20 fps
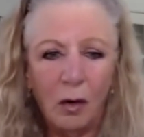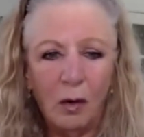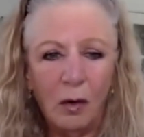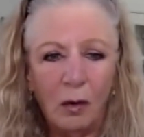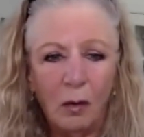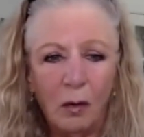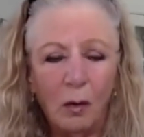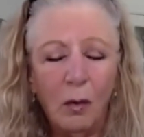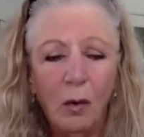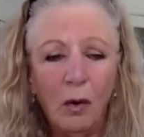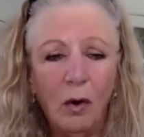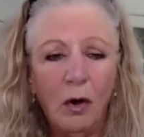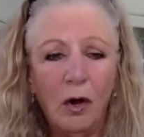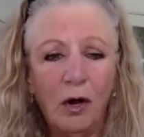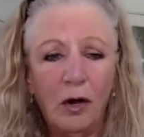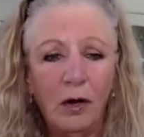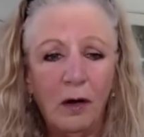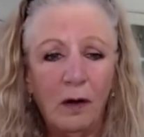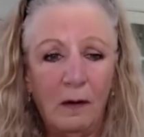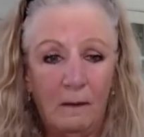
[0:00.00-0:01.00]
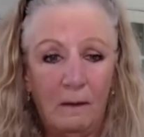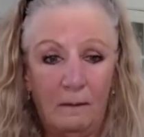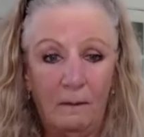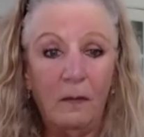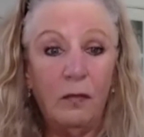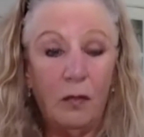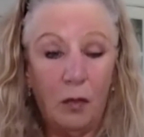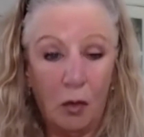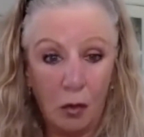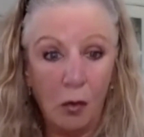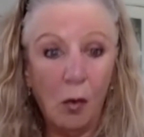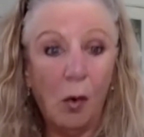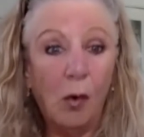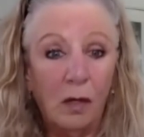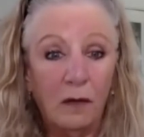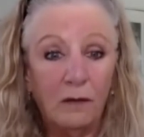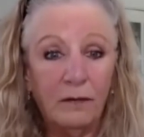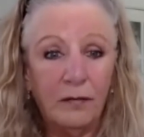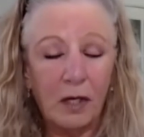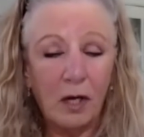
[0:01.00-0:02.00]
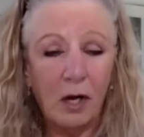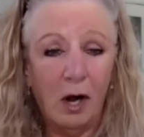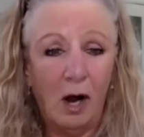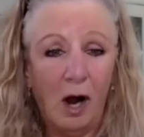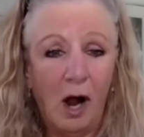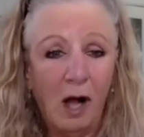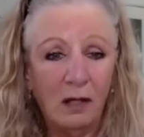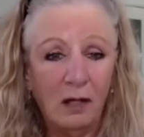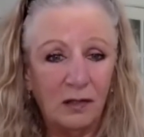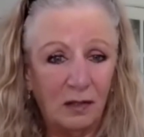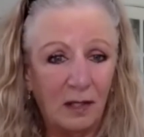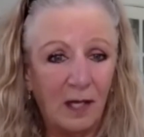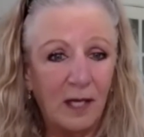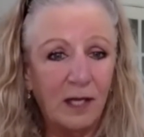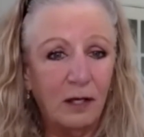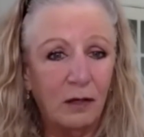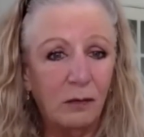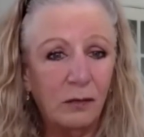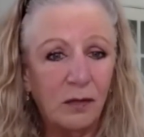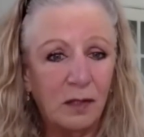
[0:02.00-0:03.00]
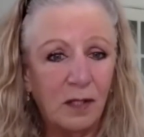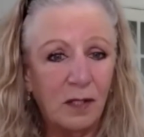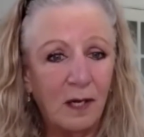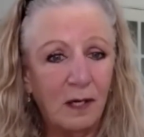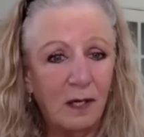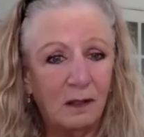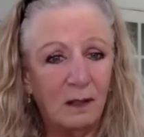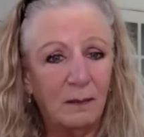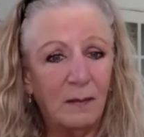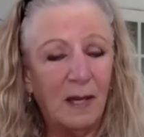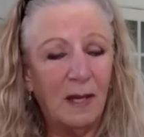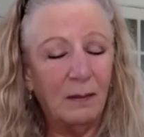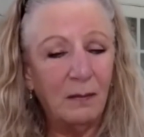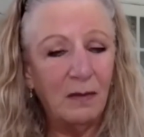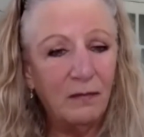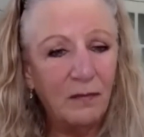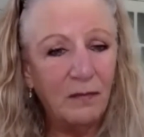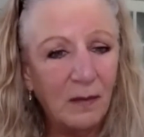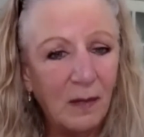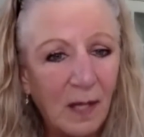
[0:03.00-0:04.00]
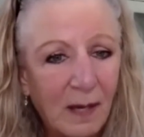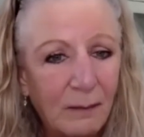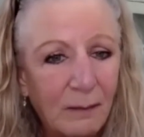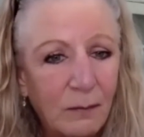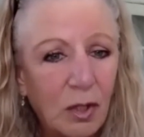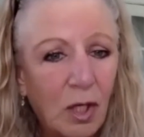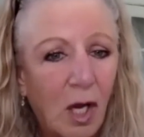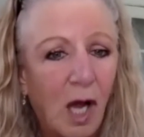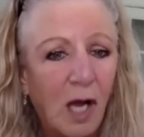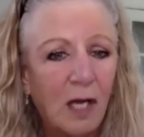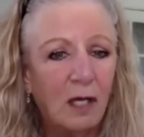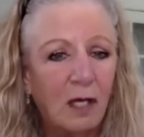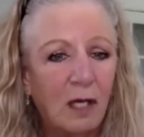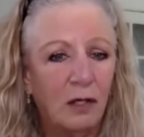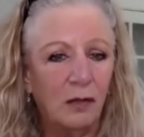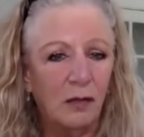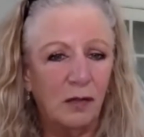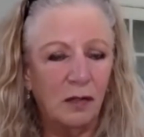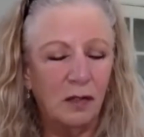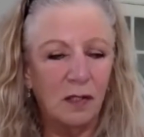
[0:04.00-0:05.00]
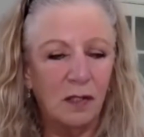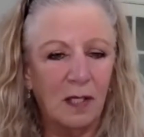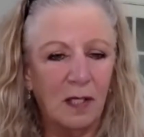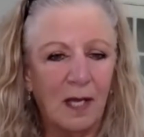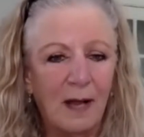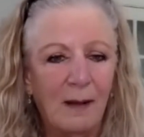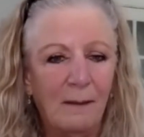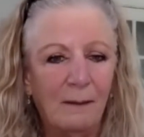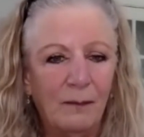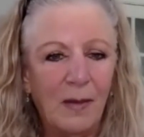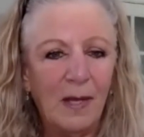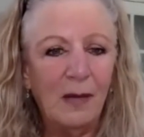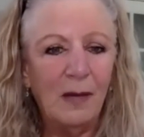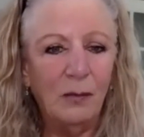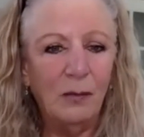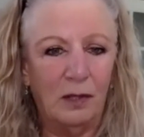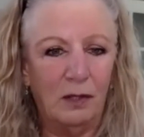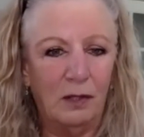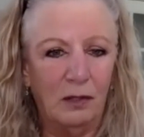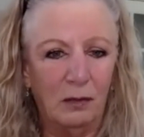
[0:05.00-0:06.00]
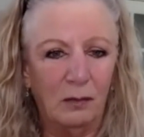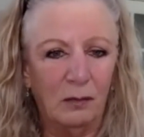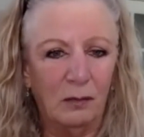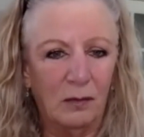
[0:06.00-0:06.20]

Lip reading: Or the goal of the call is, like you said, to make me feel like I'm talking to you since I can't be with you.